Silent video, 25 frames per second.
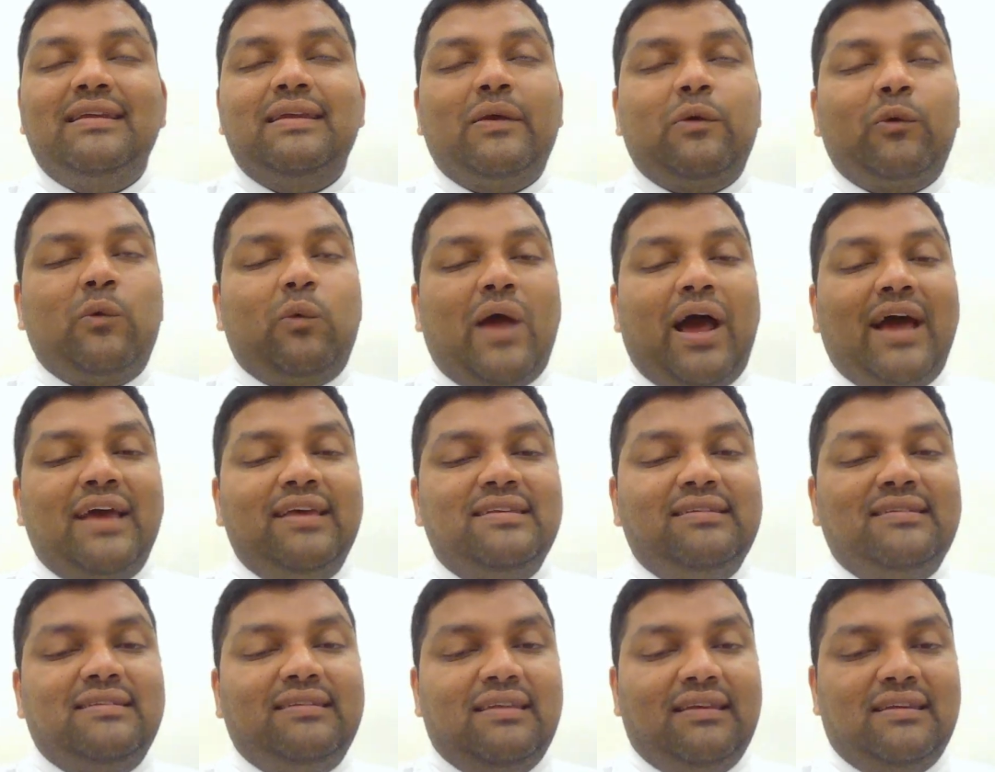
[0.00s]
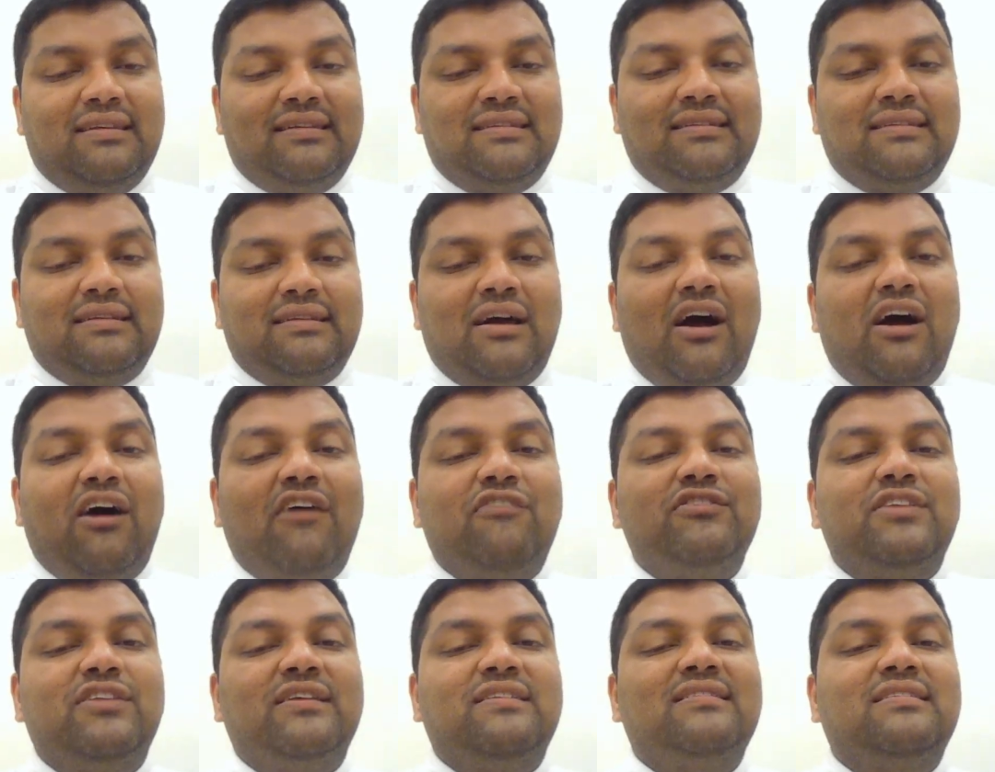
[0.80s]
crisis
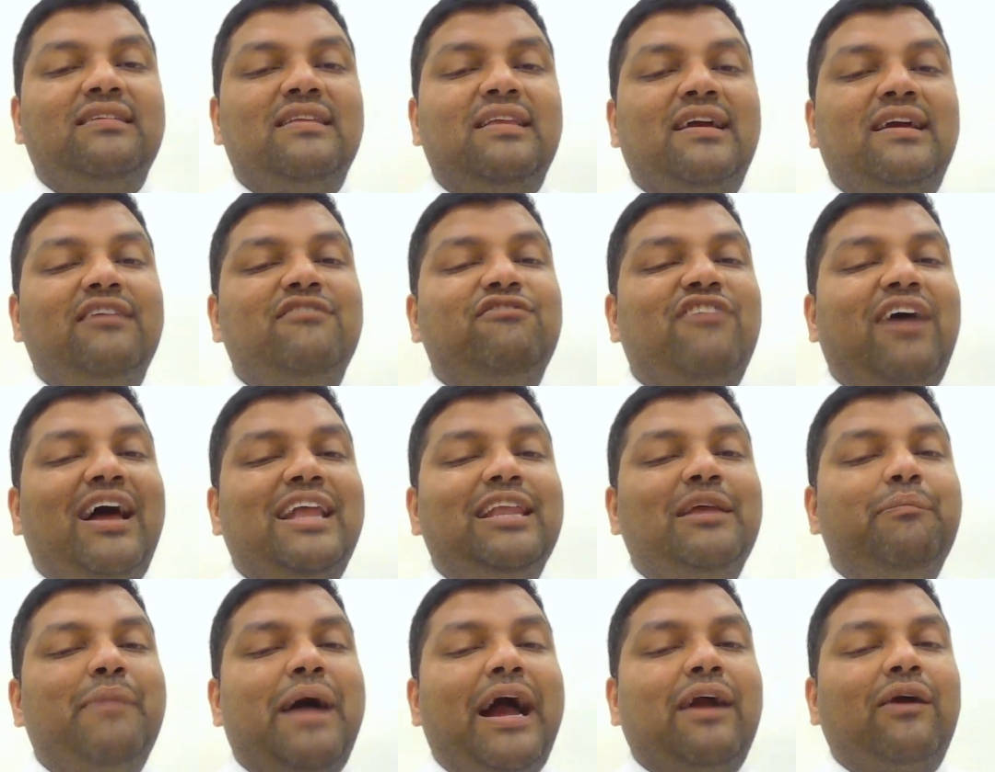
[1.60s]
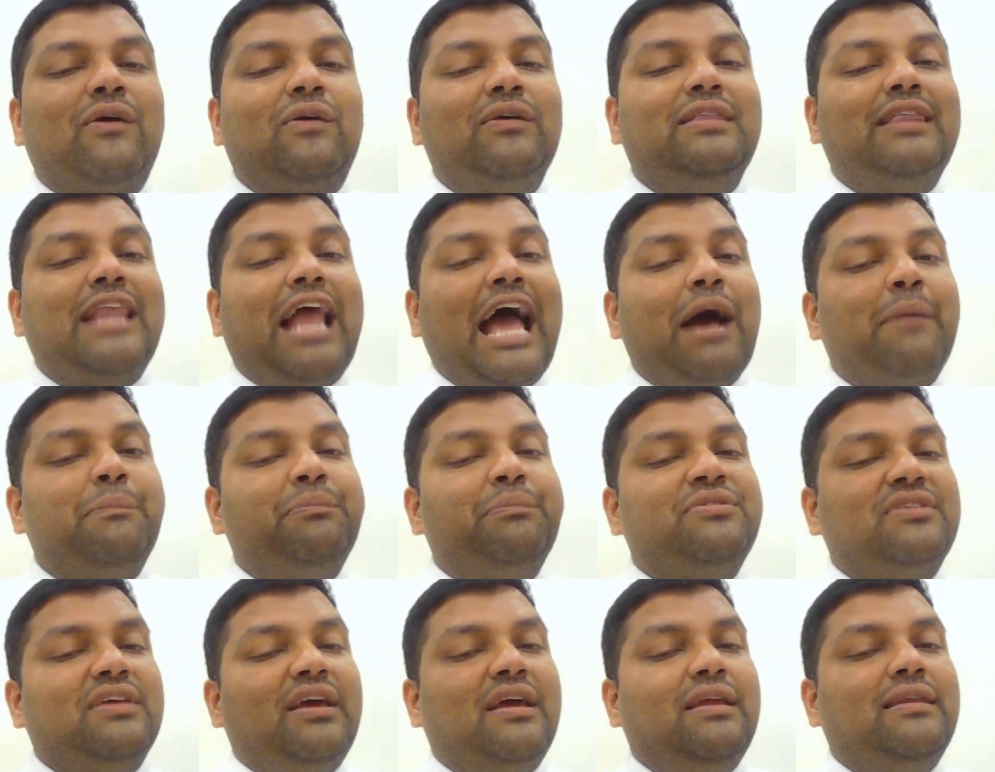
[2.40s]
of the Silicon Valley Bank
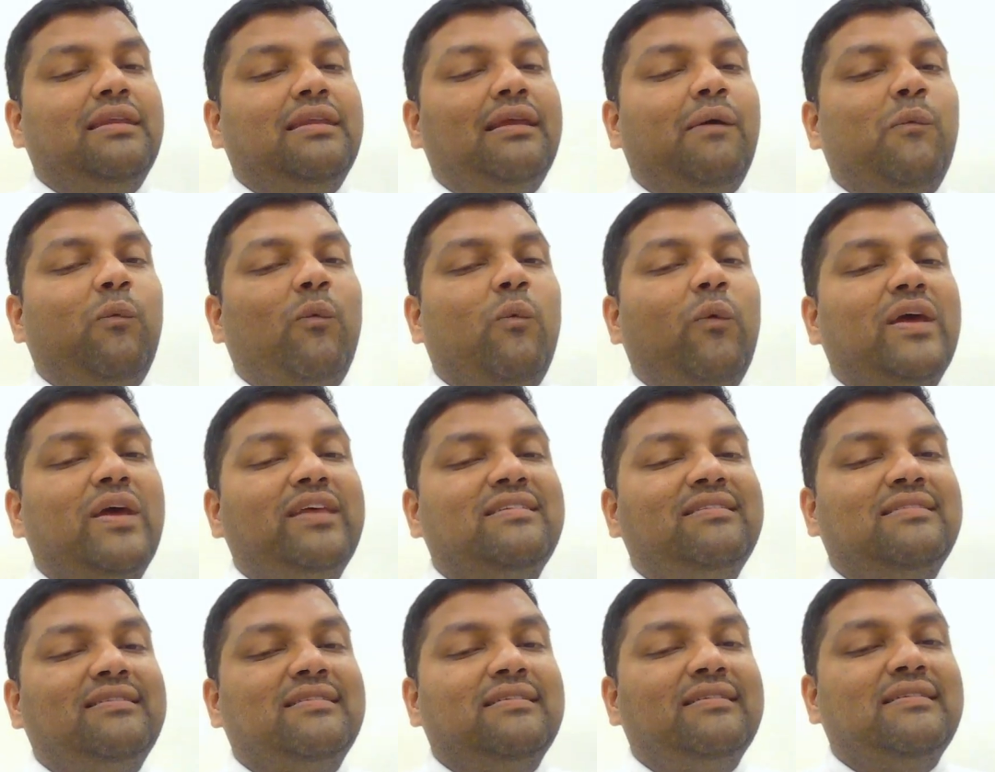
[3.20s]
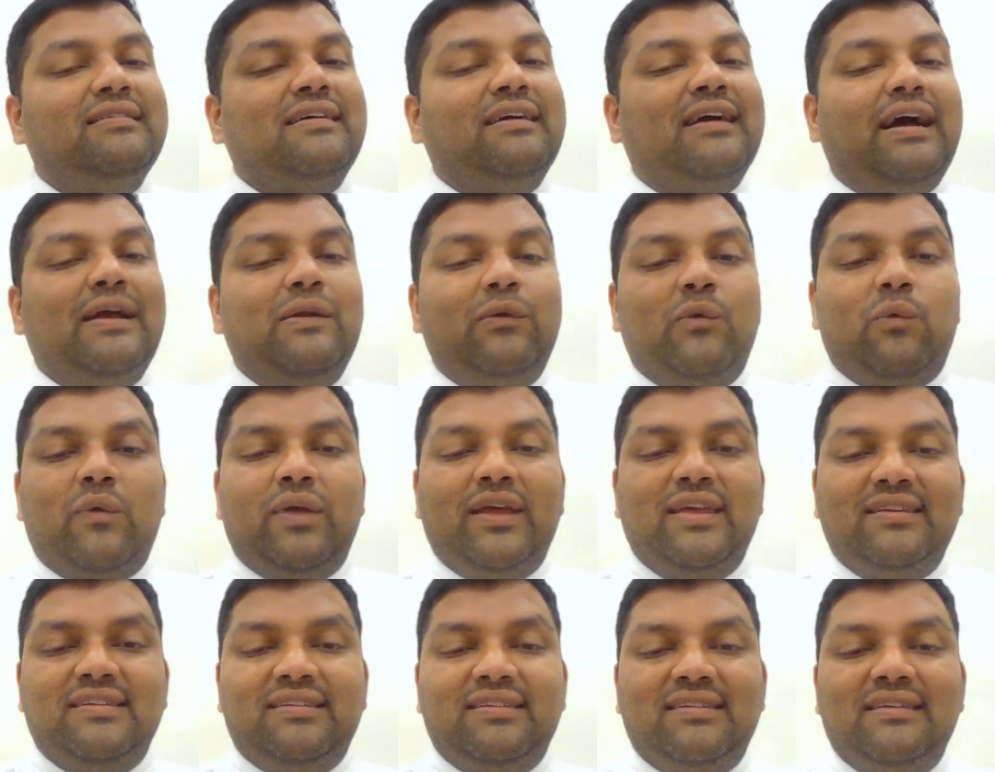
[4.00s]
collapse in the Western
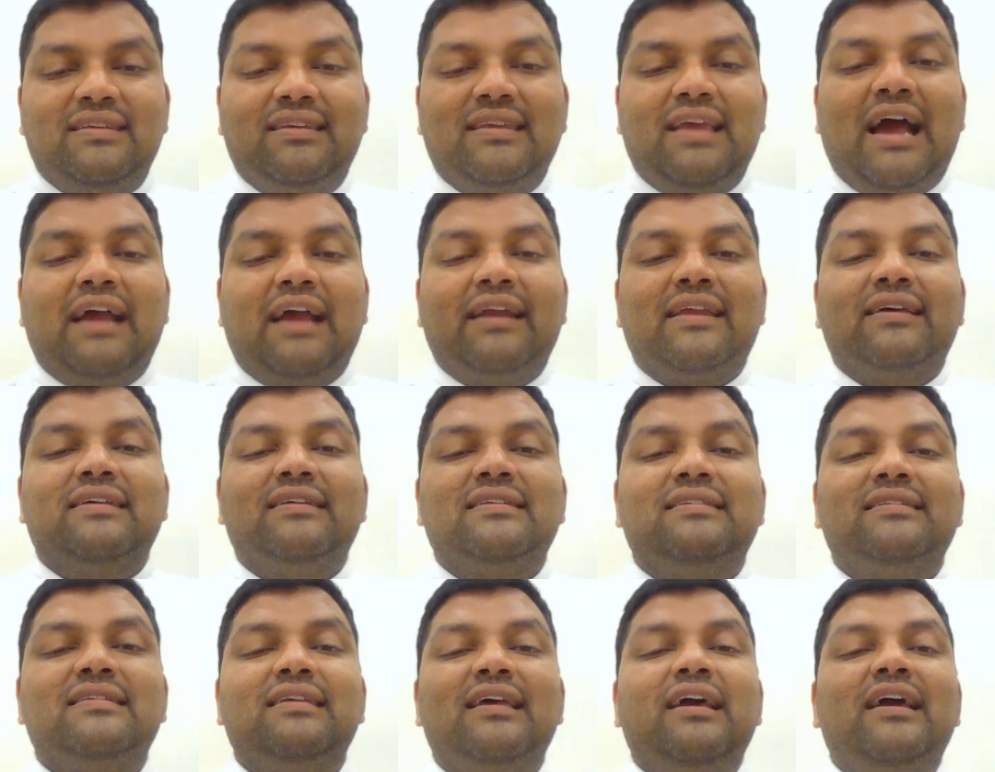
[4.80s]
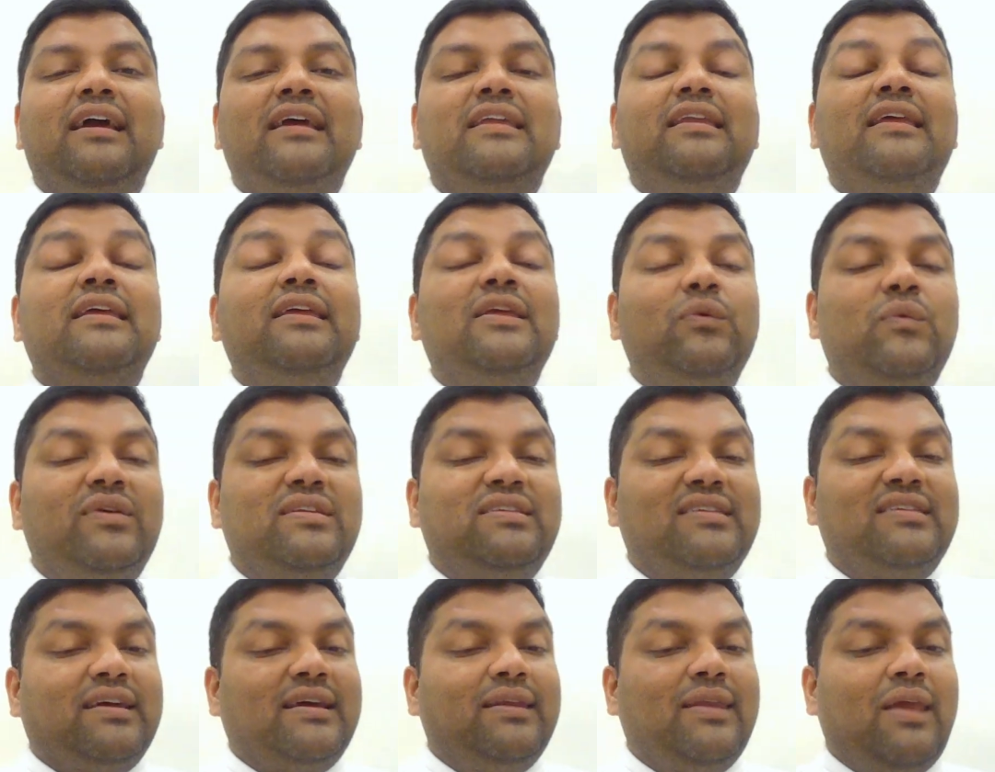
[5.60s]
countries, that is in the
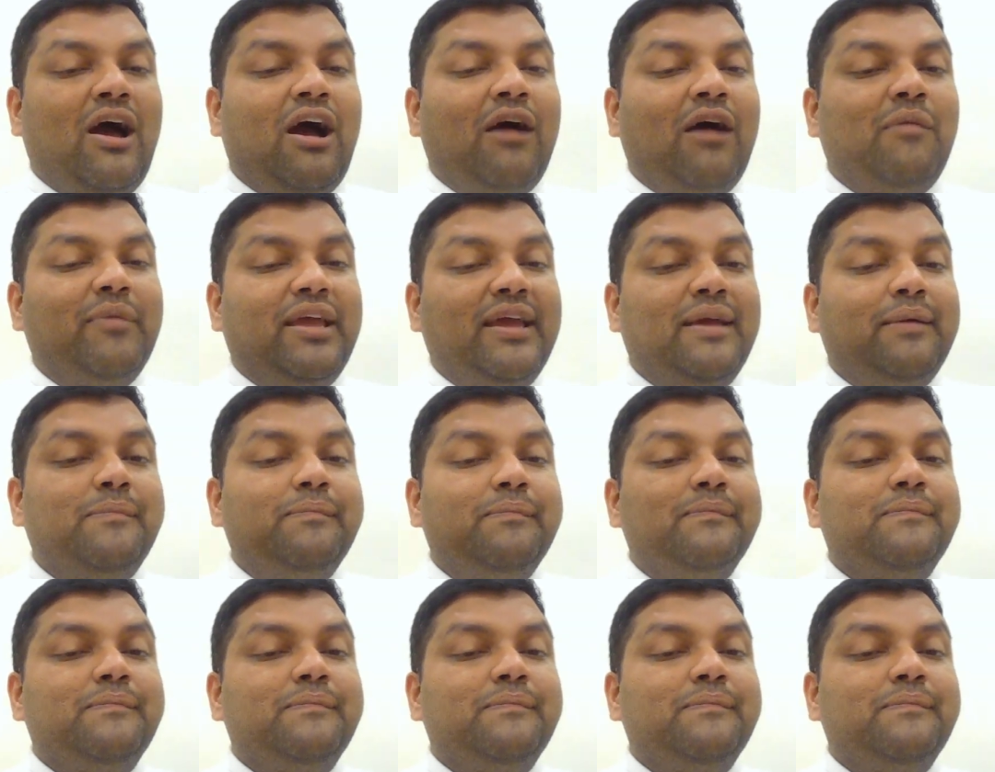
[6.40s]
US economy.